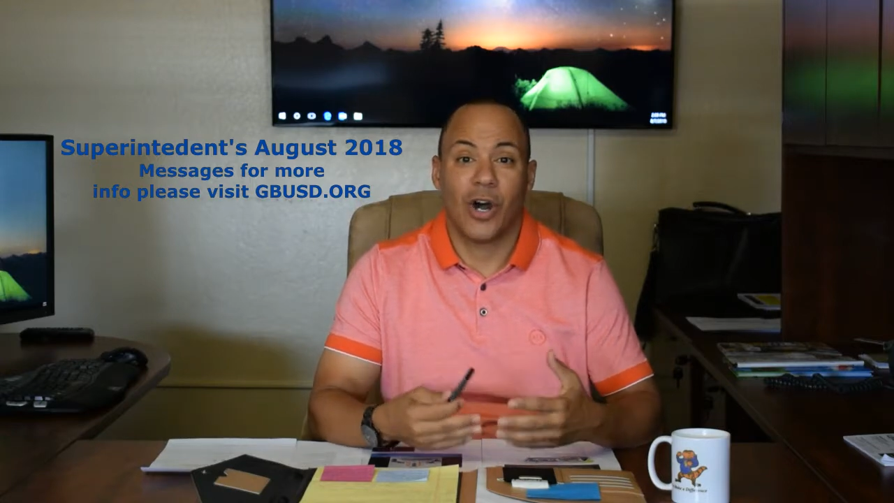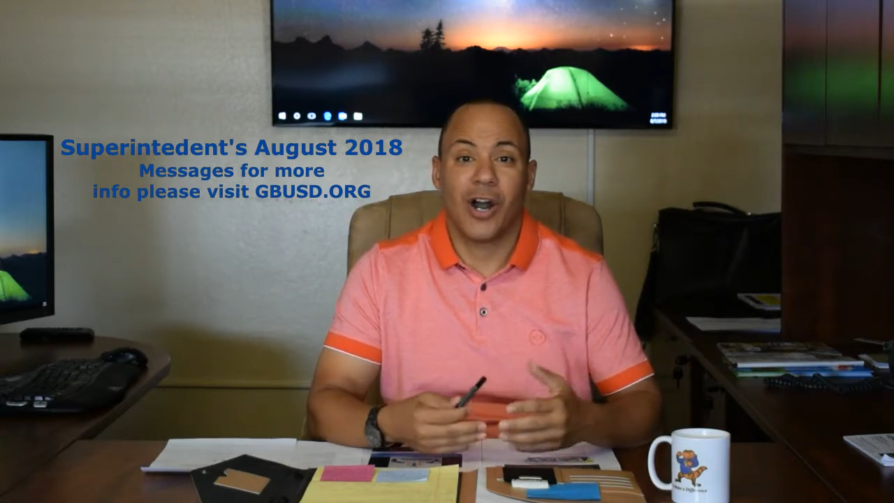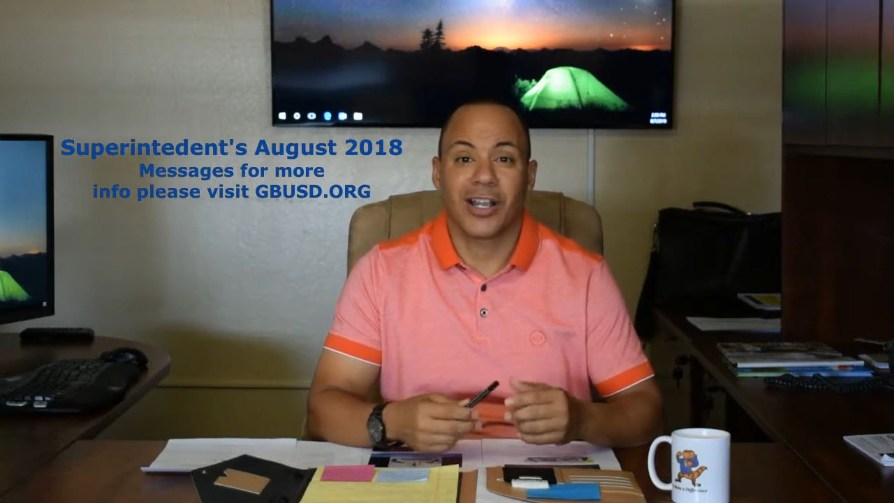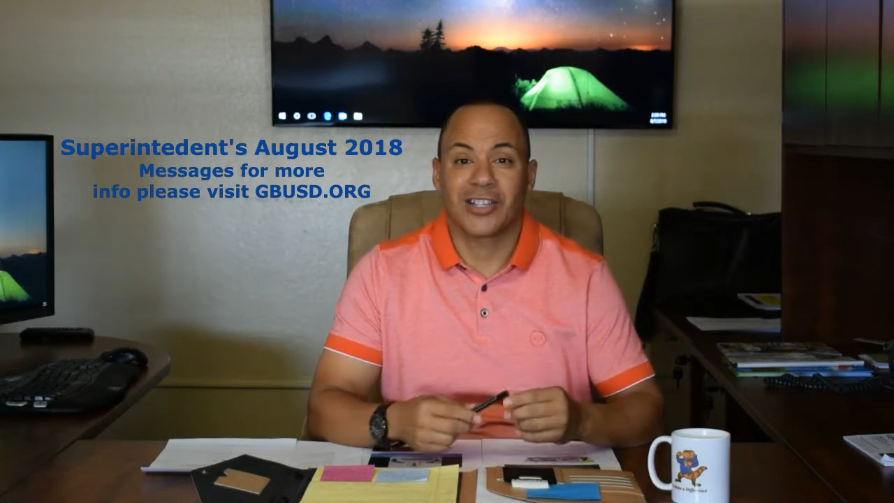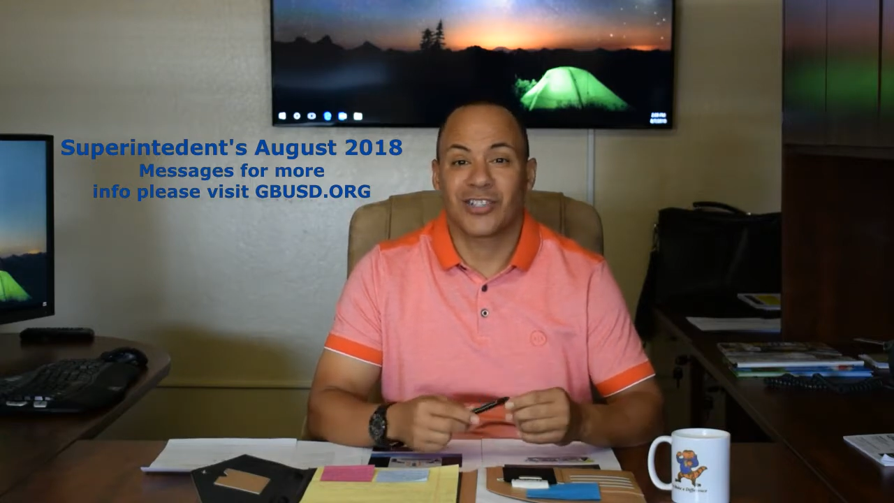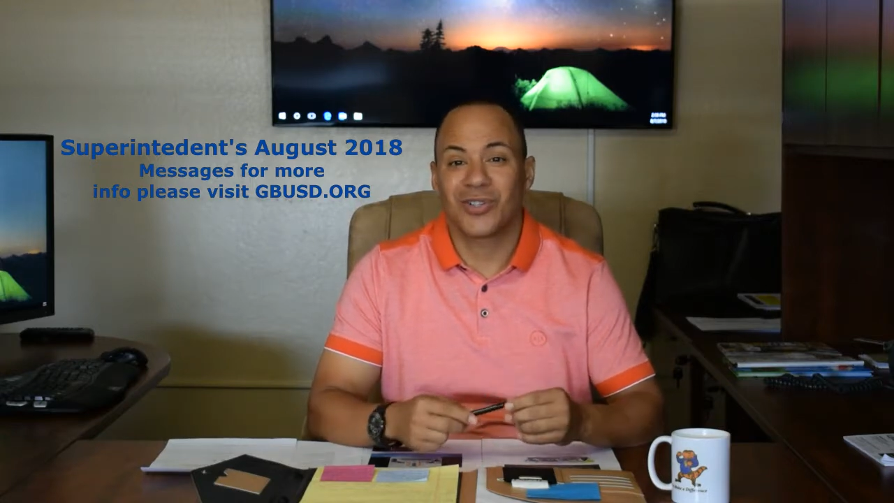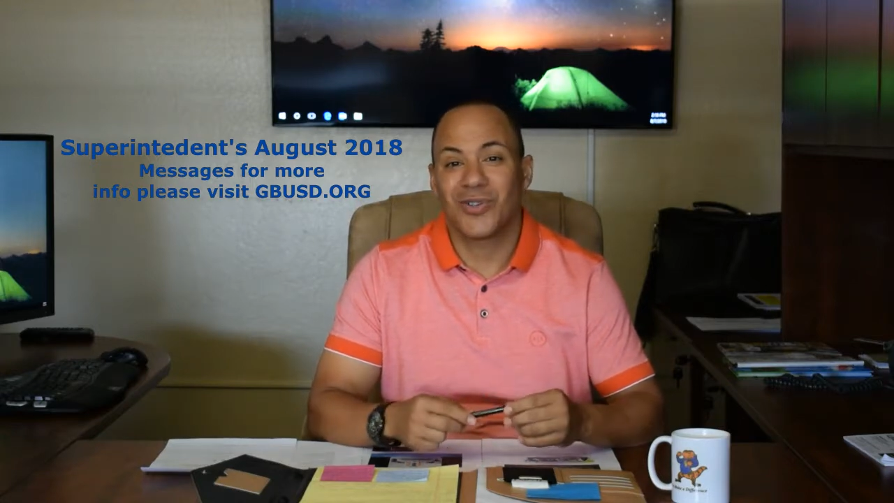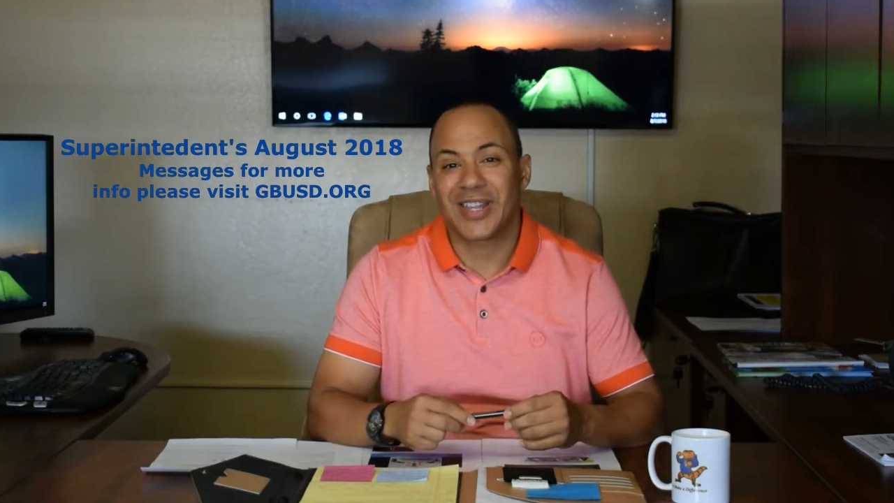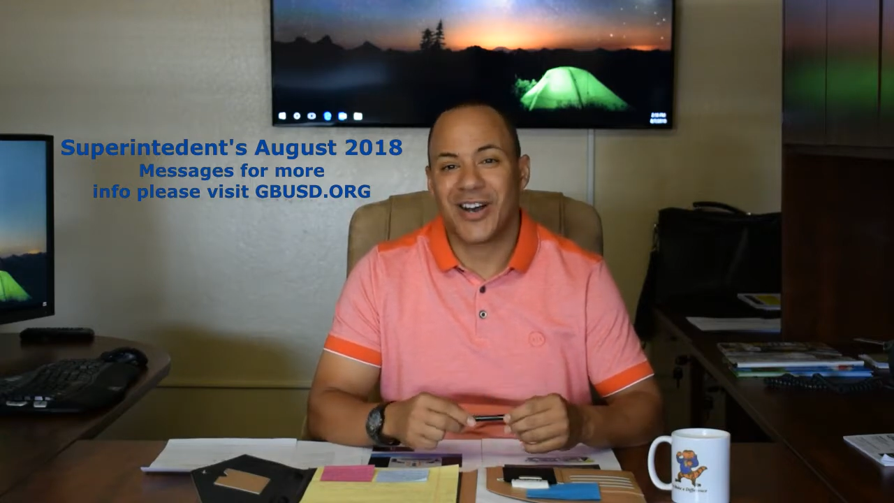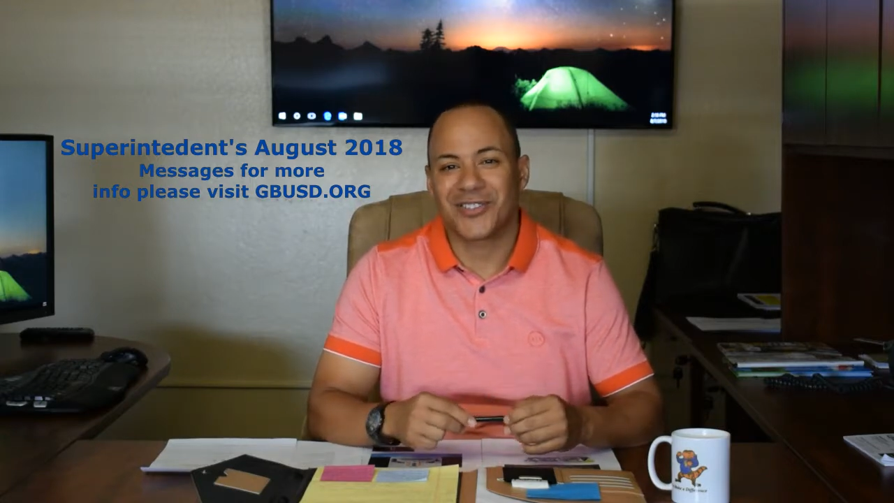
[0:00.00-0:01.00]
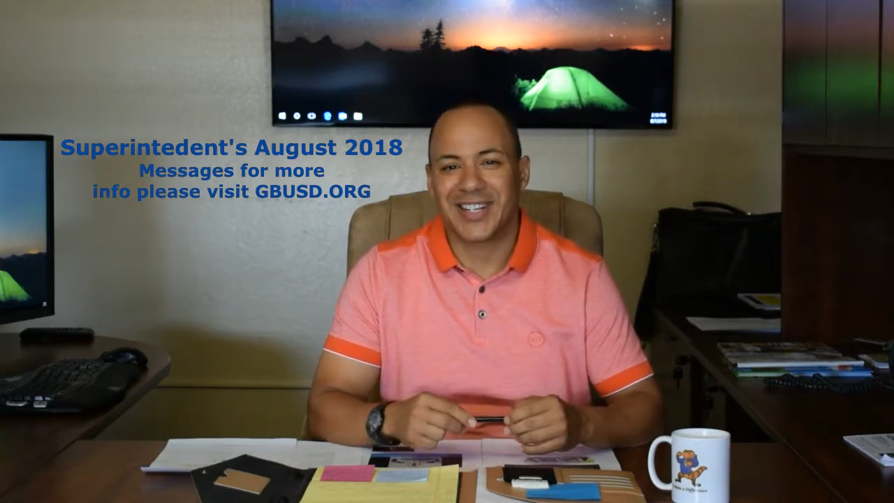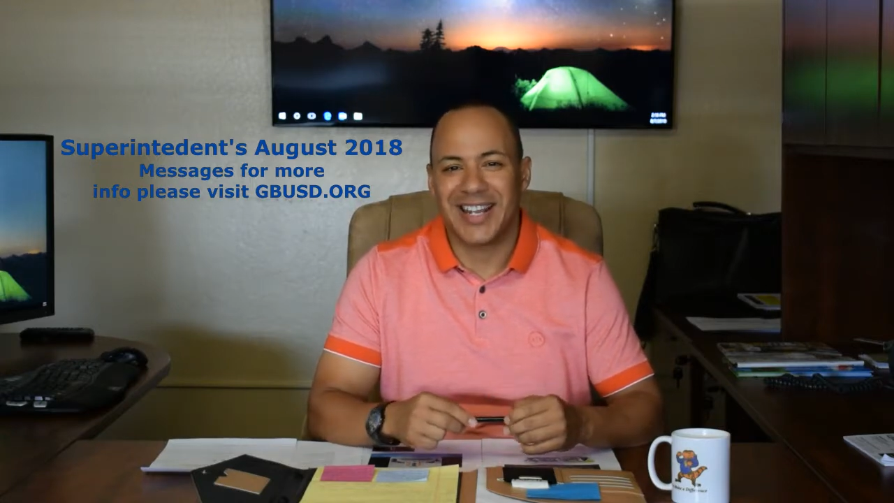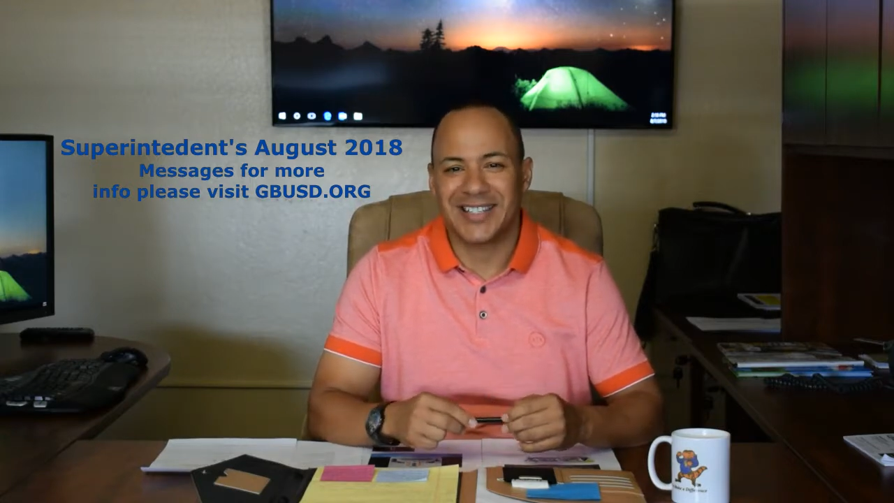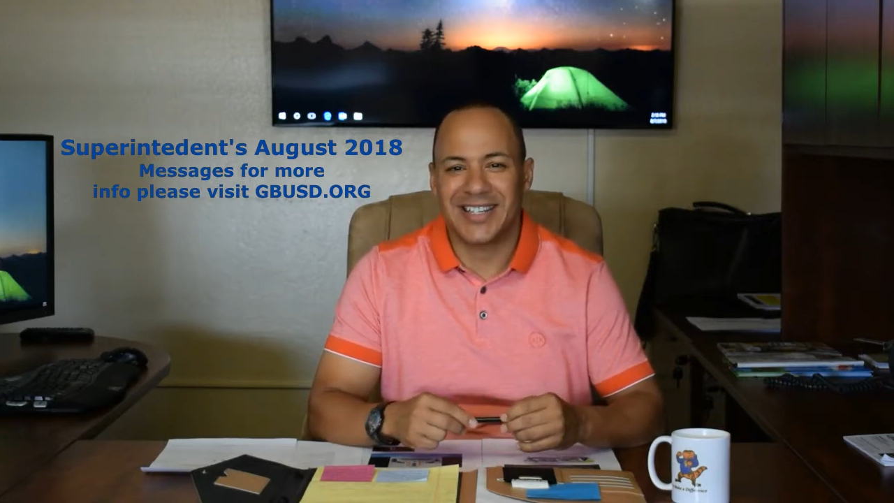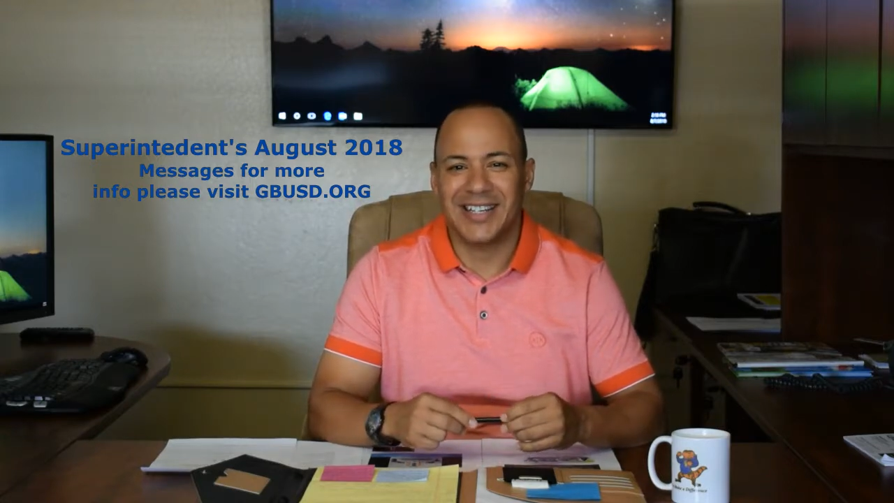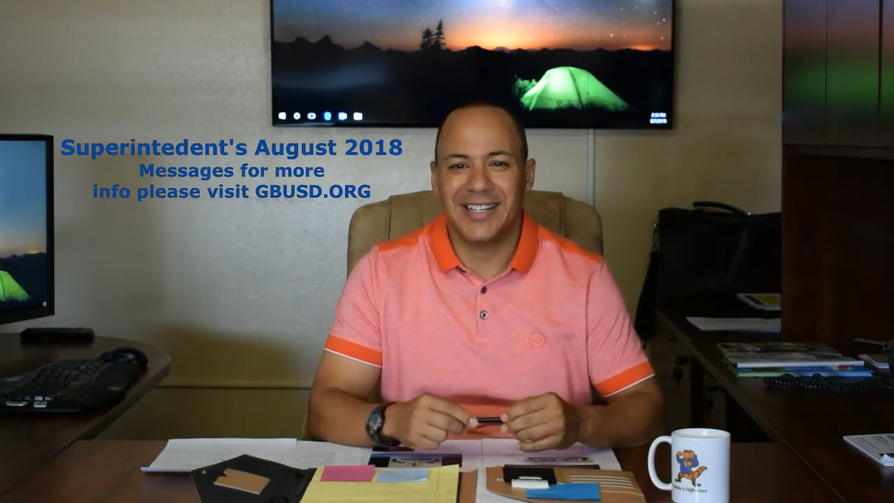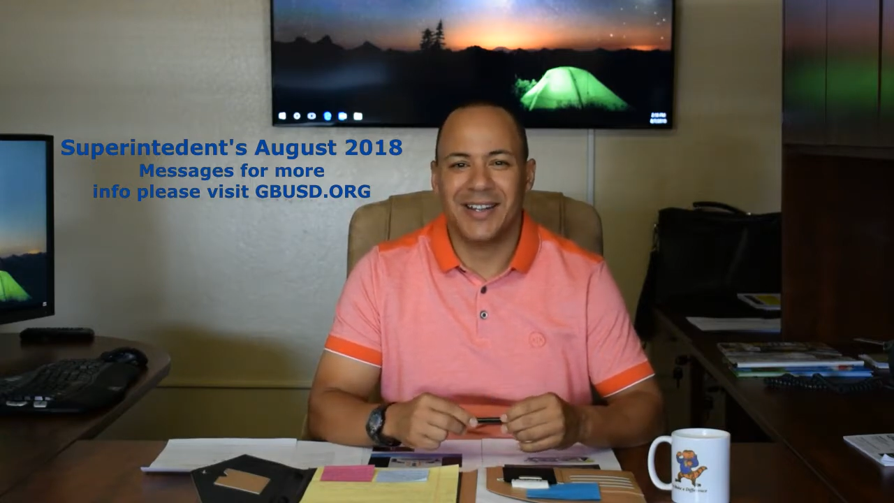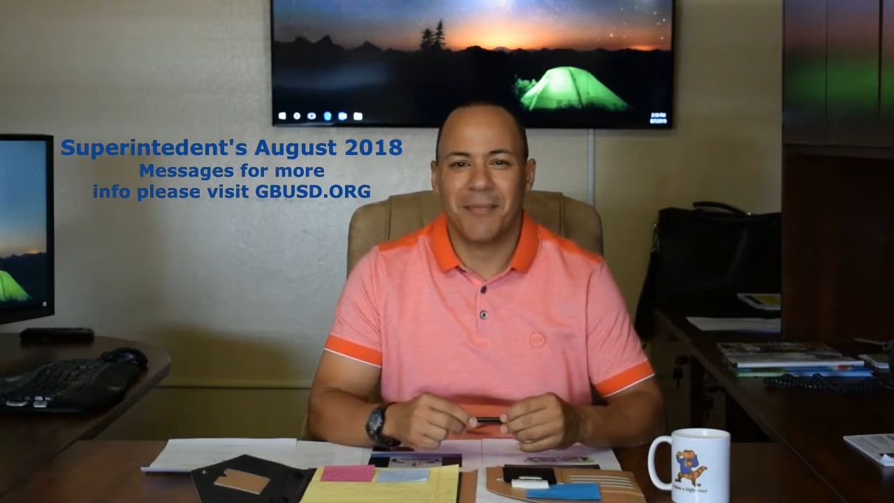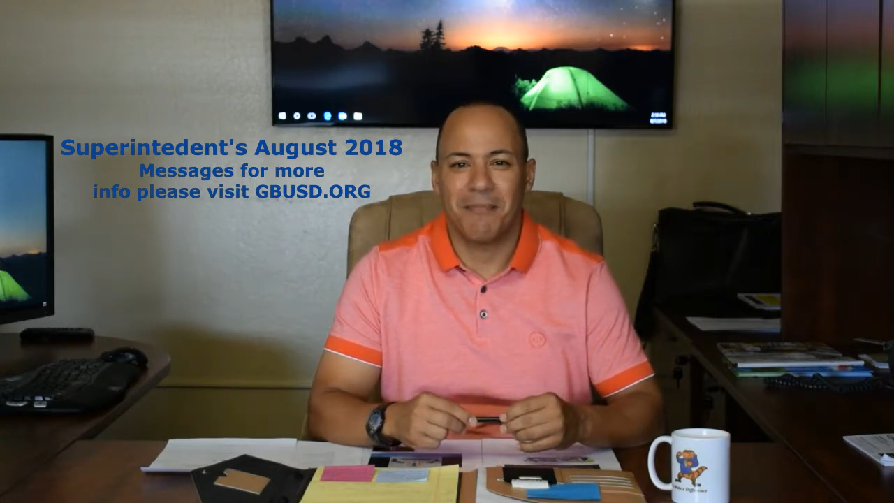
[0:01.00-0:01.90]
August 2018